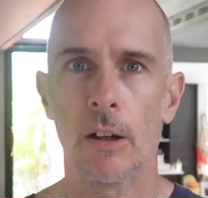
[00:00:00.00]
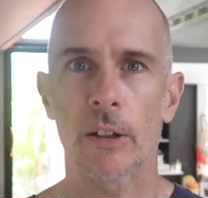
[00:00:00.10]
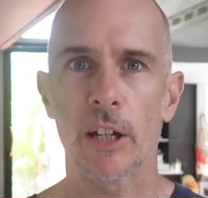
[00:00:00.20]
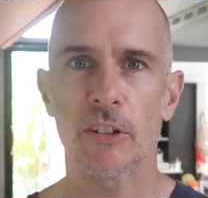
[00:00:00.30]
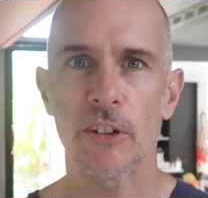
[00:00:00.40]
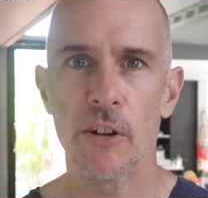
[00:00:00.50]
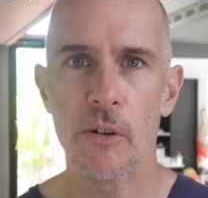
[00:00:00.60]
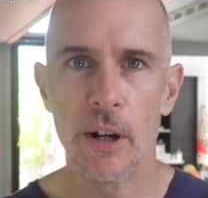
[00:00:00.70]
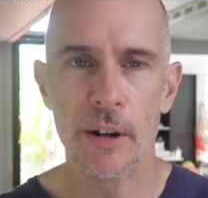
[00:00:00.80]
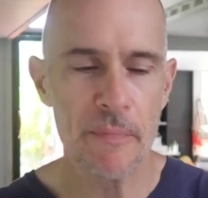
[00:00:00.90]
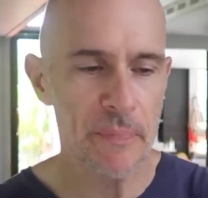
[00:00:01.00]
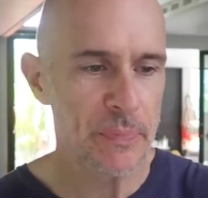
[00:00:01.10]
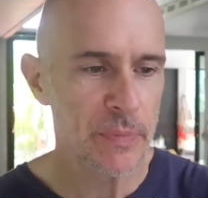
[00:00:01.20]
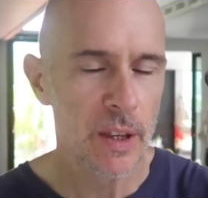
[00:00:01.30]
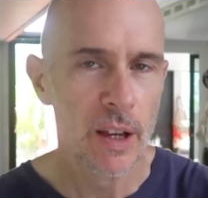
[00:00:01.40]
Okay, so I
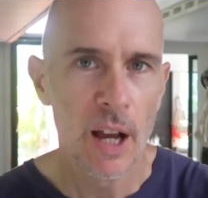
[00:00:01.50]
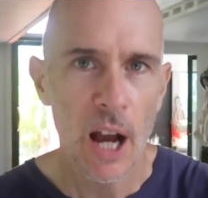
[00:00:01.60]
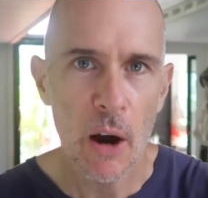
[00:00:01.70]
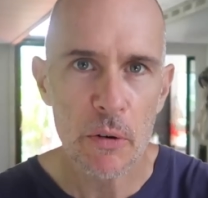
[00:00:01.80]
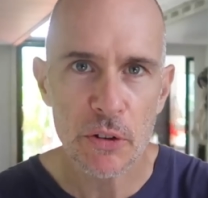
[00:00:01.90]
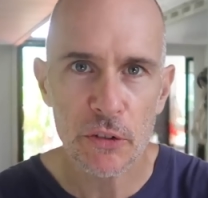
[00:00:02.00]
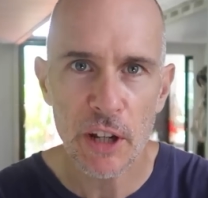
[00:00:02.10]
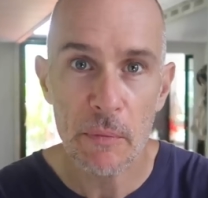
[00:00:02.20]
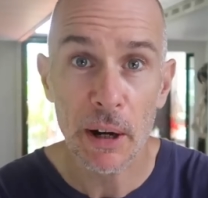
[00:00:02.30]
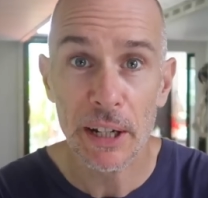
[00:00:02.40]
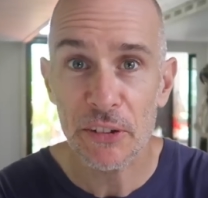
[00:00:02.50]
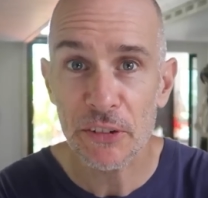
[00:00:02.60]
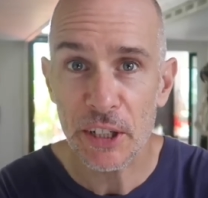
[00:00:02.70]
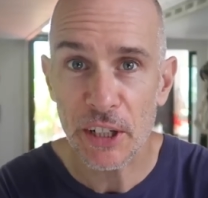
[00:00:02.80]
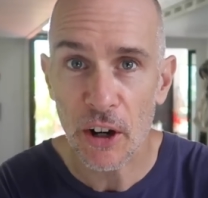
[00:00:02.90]
was just saying my
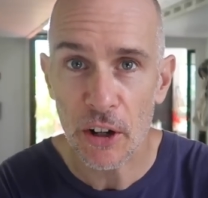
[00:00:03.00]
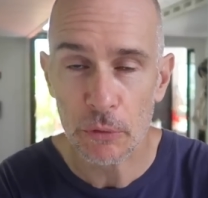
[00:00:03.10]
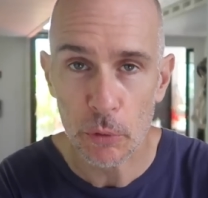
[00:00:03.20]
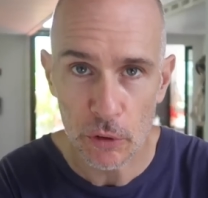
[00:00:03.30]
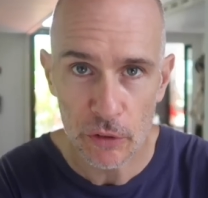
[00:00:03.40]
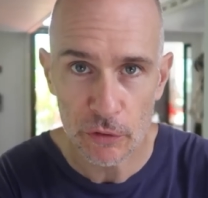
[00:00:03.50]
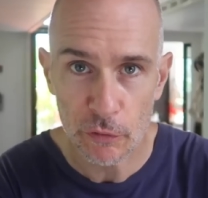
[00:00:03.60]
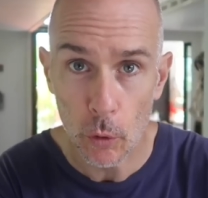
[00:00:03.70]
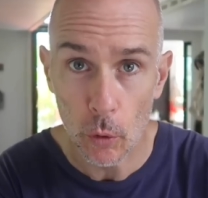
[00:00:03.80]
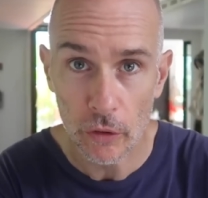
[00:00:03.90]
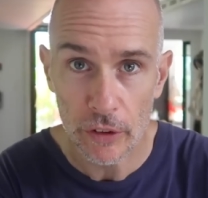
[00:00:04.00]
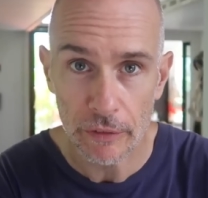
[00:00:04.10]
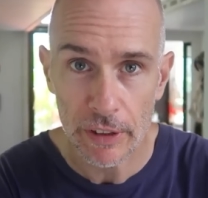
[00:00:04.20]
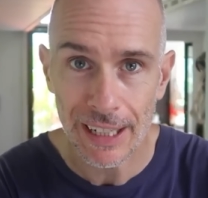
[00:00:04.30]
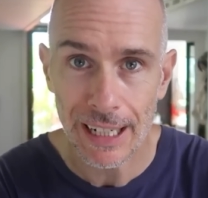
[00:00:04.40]
SD card was full, so I've
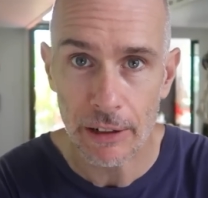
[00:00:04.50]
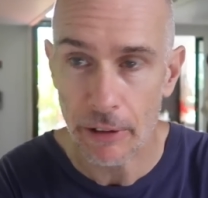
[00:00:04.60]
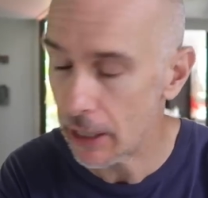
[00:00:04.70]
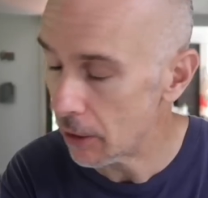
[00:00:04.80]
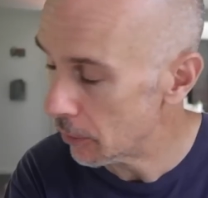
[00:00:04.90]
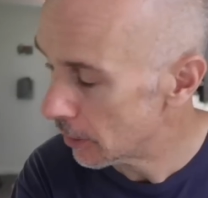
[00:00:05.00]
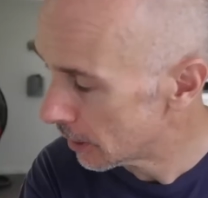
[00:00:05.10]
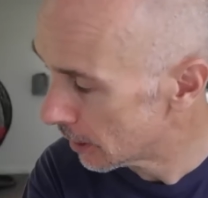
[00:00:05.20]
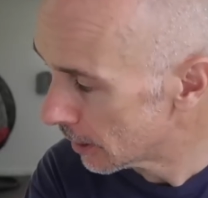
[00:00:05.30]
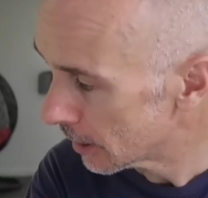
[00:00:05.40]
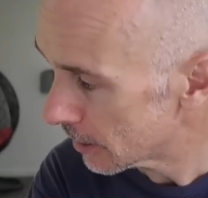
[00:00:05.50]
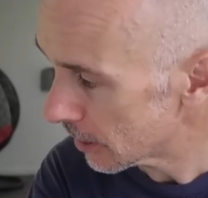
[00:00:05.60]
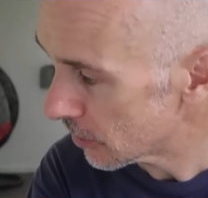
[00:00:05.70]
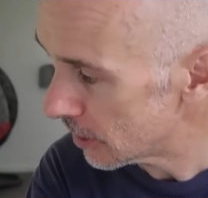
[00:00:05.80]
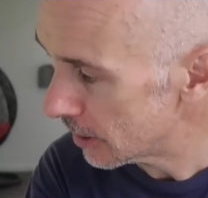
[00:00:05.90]
had to clear it out.
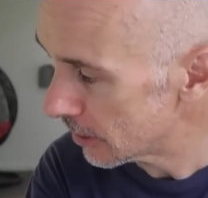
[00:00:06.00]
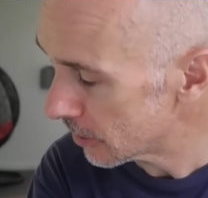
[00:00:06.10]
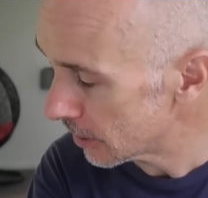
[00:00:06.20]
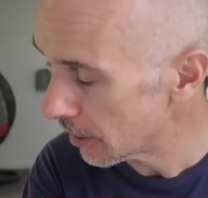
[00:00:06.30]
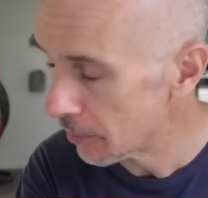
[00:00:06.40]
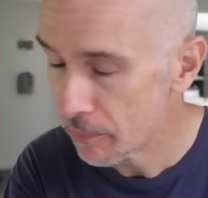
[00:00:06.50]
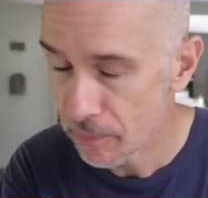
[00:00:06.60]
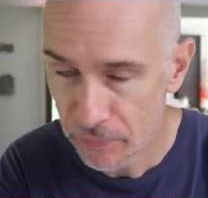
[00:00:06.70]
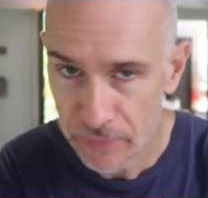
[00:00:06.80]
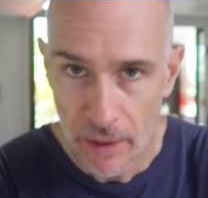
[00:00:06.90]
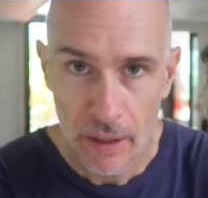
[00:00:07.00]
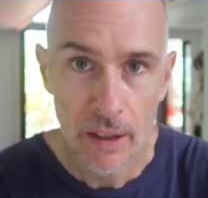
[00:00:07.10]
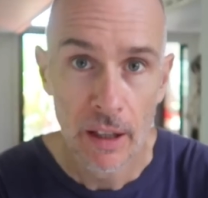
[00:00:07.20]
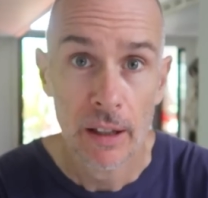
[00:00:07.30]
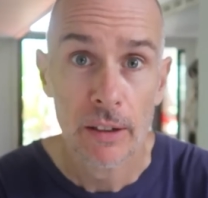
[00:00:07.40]
Taxi, sit down.
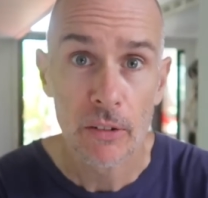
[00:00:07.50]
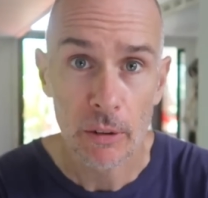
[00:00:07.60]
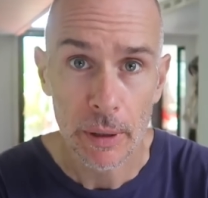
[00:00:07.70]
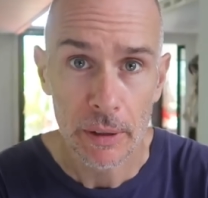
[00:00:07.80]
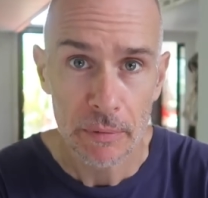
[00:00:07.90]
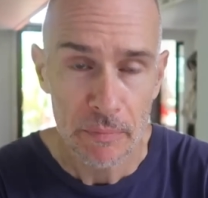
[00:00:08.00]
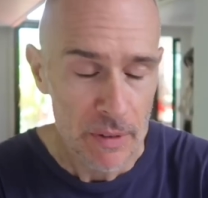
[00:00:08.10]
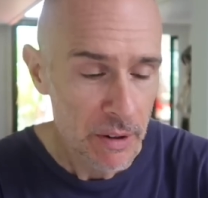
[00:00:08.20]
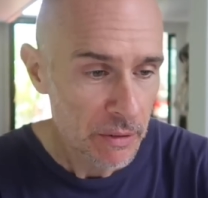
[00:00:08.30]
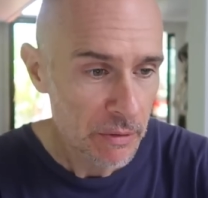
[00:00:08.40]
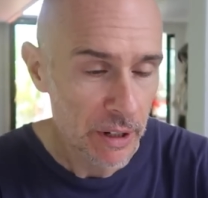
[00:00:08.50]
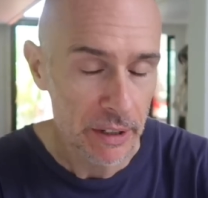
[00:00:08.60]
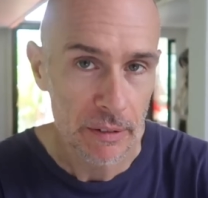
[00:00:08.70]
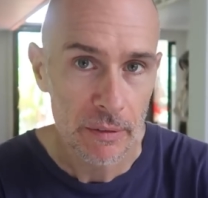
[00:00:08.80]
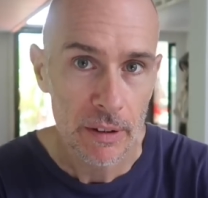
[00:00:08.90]
Sorry about that.
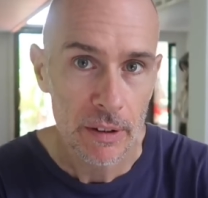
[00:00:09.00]
Right.